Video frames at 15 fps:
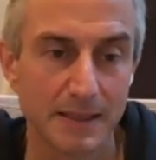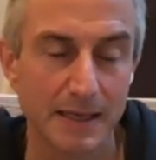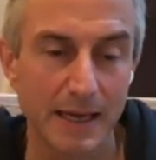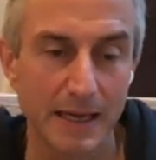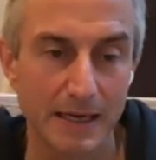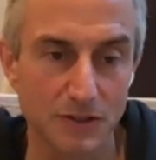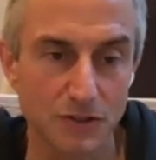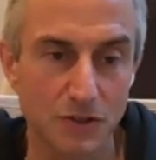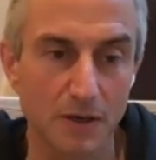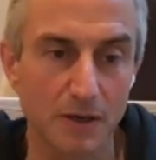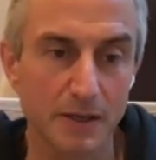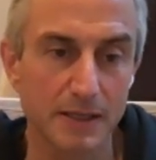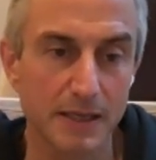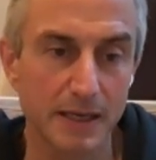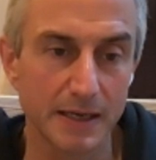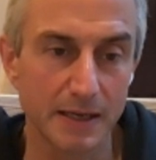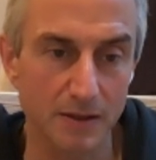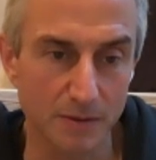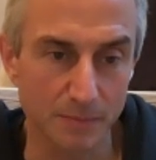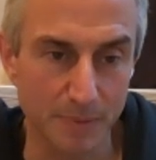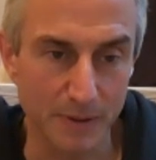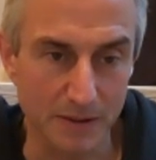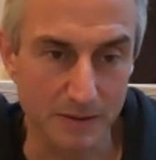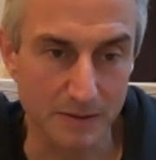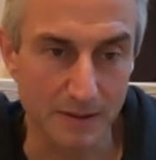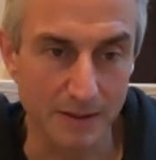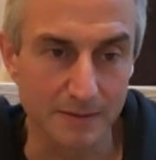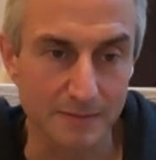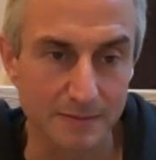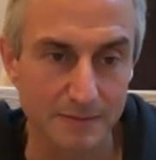And I started getting on the
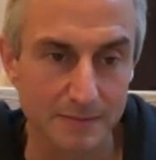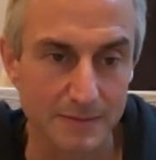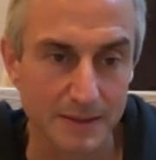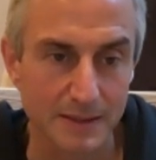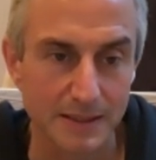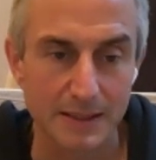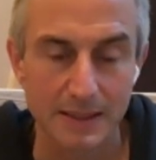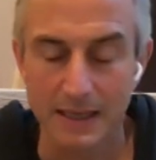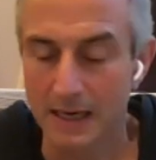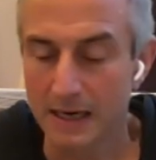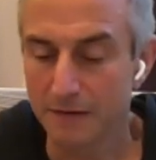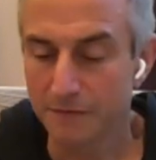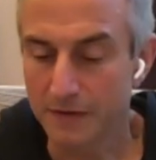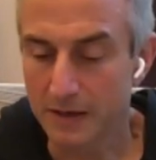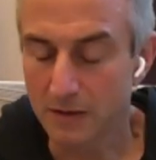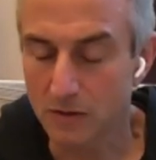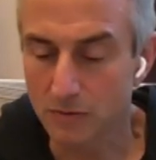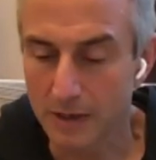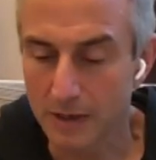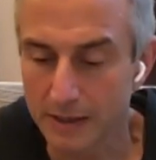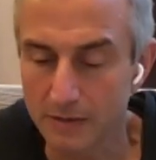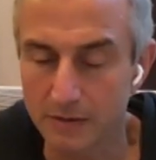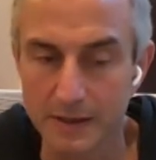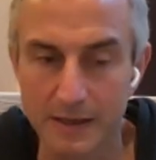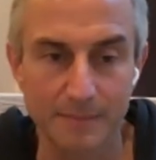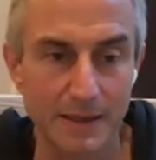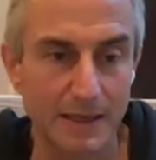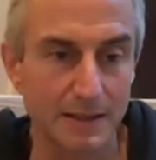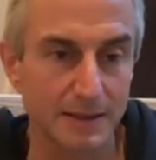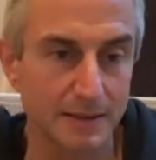Peloton, and I found a rider named
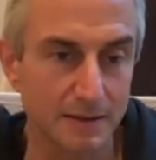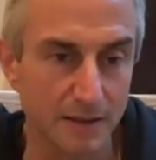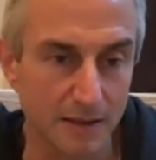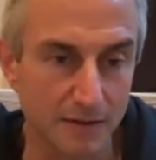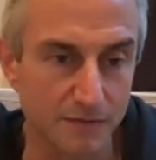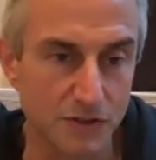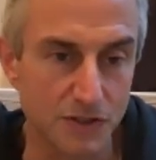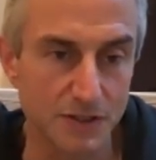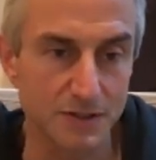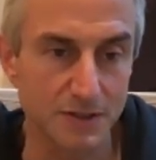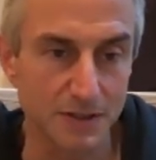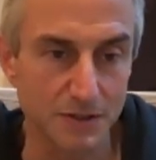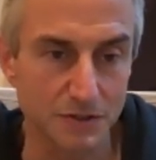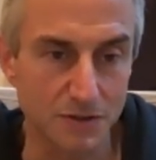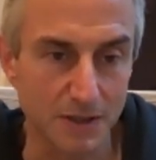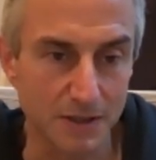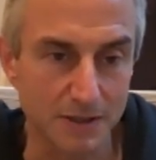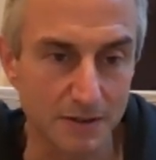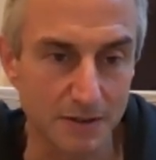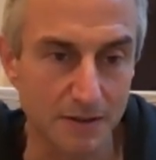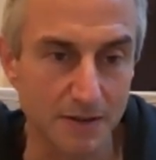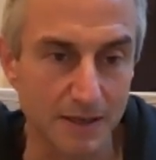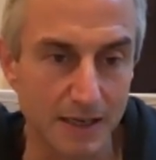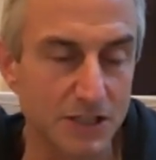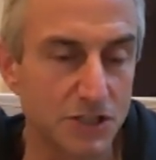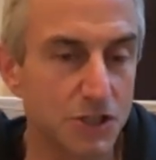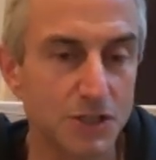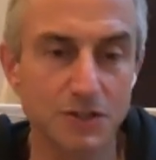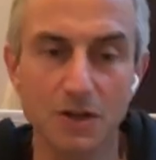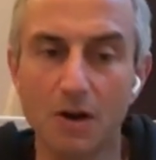Allie Love. She's an instructor, and
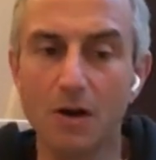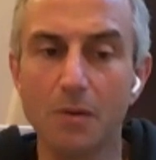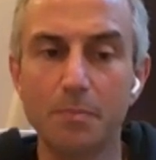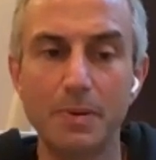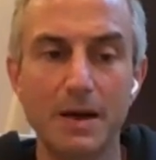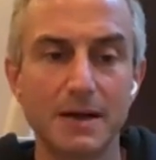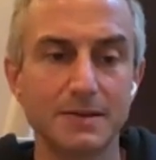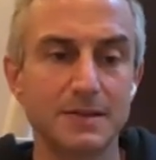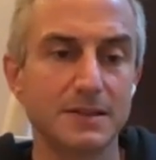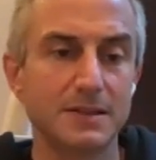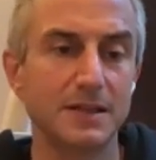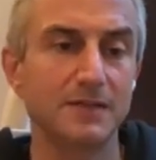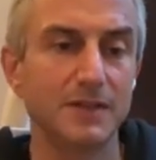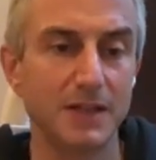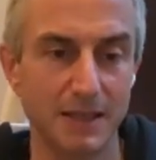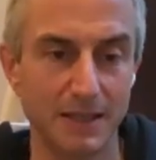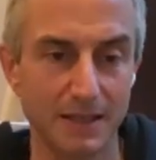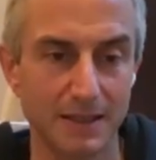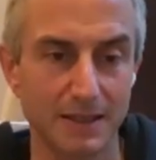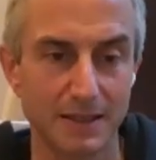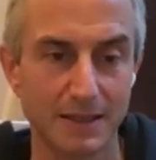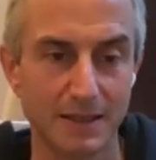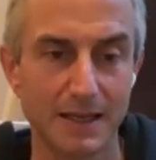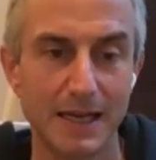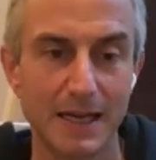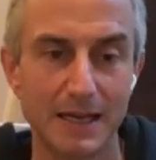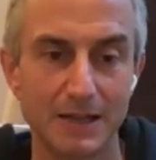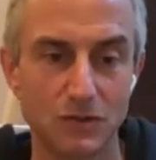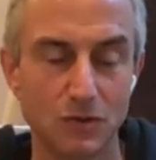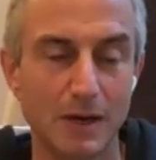she's all positivity.
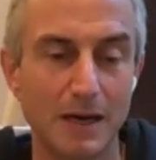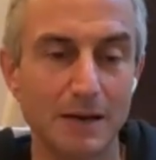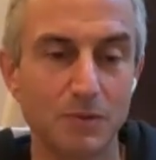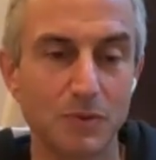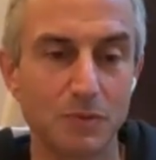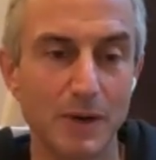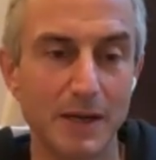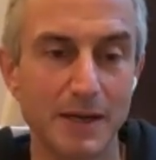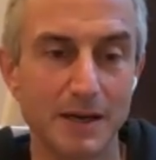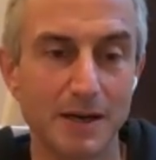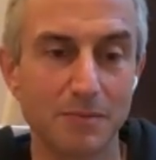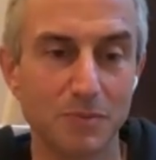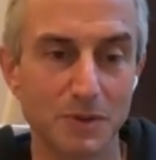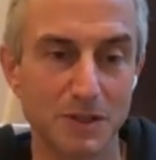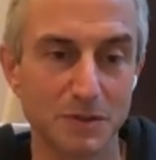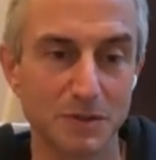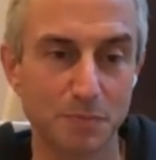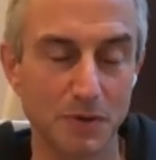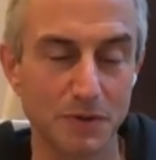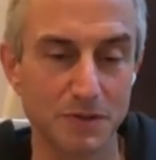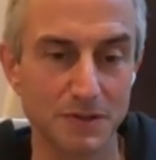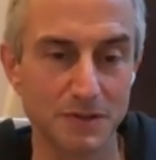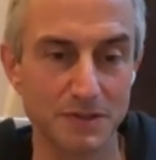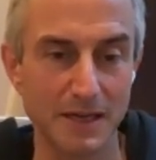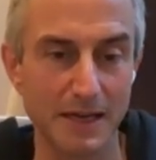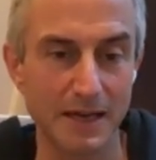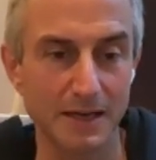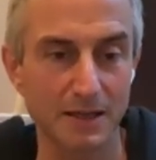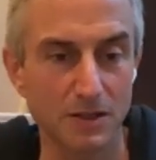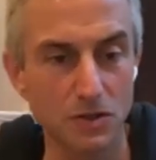And so I would wake up with this person
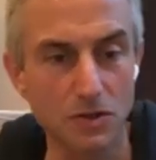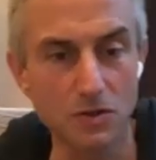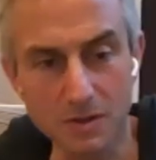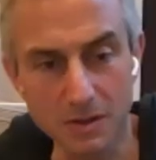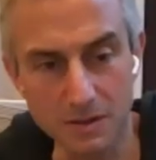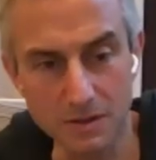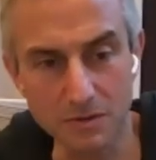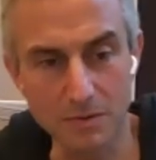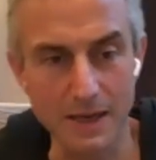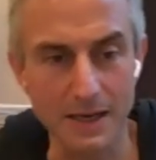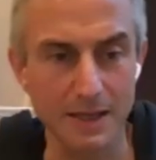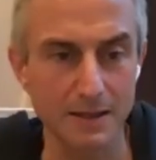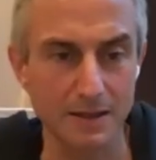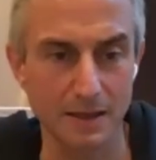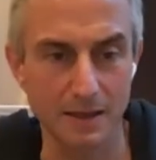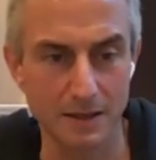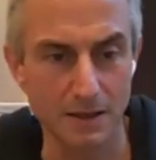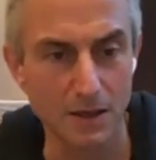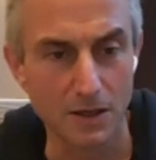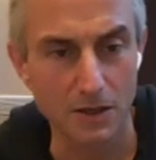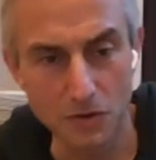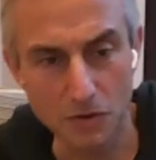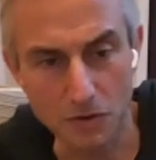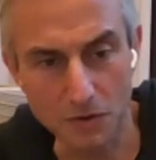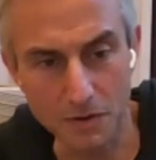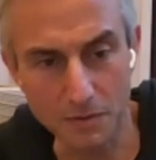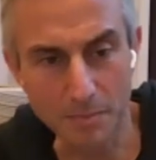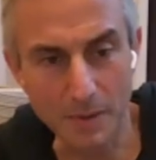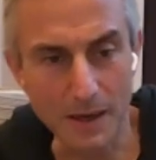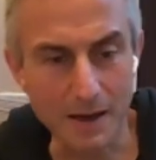saying, you can do anything. You're the
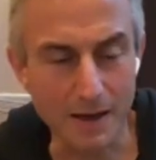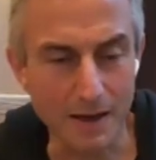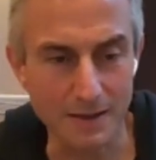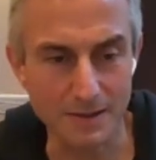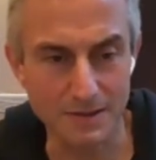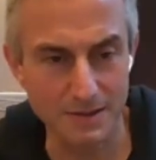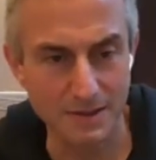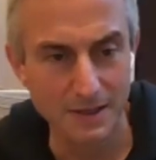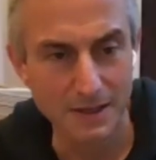boss.